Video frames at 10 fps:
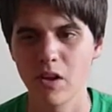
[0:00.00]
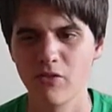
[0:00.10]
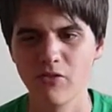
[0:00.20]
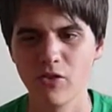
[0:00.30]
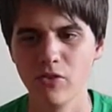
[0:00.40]

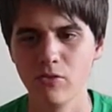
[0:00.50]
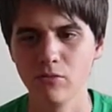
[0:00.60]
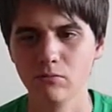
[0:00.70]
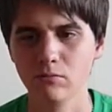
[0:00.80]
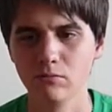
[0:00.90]

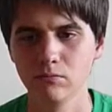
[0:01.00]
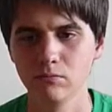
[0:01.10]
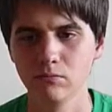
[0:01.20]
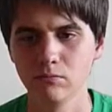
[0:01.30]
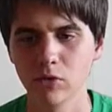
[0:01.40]

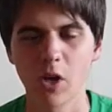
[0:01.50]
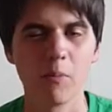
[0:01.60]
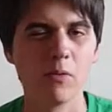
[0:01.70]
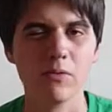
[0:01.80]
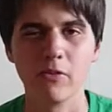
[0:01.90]
a
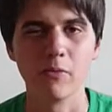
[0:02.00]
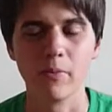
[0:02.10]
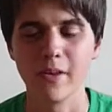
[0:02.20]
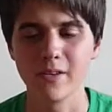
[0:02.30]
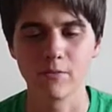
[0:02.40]
couple of different
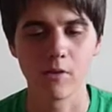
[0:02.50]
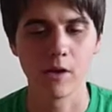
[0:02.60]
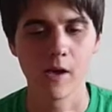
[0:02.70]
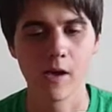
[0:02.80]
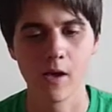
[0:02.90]
beers,
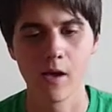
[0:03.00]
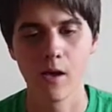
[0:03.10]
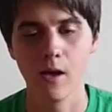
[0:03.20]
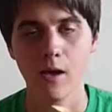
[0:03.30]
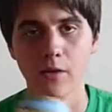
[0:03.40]
really.
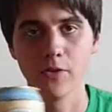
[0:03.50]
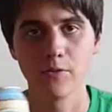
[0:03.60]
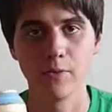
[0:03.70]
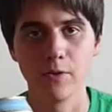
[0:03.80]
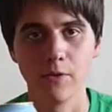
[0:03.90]
This
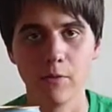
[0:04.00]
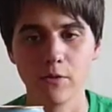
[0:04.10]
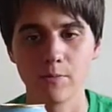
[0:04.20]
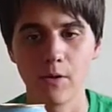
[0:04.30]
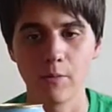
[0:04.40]
being the
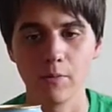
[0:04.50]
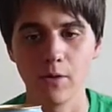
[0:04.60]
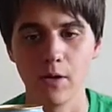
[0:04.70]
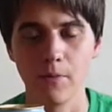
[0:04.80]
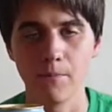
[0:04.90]
most
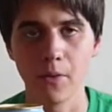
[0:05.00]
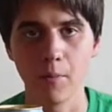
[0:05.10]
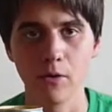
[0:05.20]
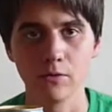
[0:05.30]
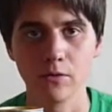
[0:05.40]
popular
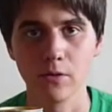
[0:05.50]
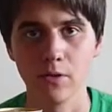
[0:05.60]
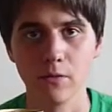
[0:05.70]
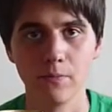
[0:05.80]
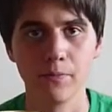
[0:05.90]
among
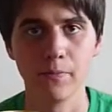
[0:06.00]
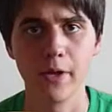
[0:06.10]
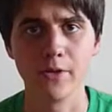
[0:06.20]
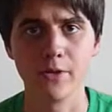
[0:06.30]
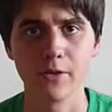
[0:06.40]
the
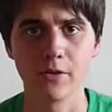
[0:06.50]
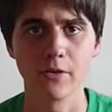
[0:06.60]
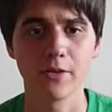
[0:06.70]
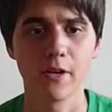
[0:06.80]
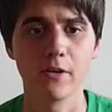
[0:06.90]
beer drinks in
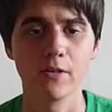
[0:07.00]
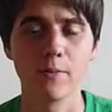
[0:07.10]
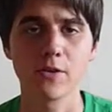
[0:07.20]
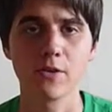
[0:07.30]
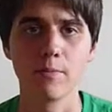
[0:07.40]
Ontario,
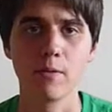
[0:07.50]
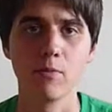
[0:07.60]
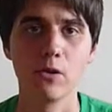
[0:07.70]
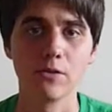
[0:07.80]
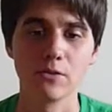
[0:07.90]
especially
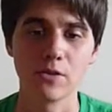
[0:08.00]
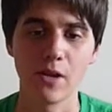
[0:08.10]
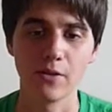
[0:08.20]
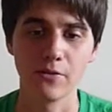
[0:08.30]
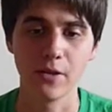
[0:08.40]
people who
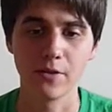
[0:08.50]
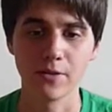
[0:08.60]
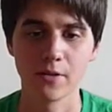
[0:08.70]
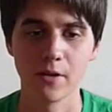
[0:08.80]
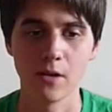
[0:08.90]
understand
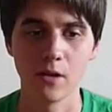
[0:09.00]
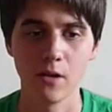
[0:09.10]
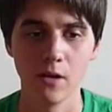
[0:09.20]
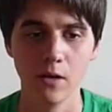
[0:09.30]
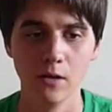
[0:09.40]

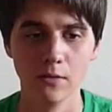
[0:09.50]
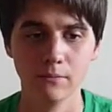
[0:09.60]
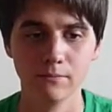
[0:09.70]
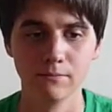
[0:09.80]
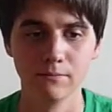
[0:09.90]

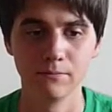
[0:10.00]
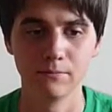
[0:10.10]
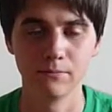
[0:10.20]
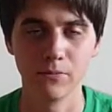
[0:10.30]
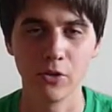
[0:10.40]
that
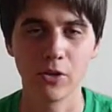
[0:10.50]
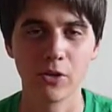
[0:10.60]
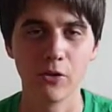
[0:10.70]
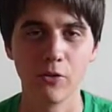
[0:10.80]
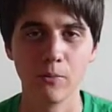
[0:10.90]
you
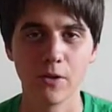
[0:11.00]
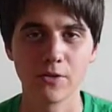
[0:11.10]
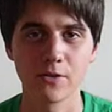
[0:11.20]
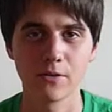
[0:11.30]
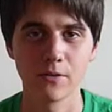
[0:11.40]
can go much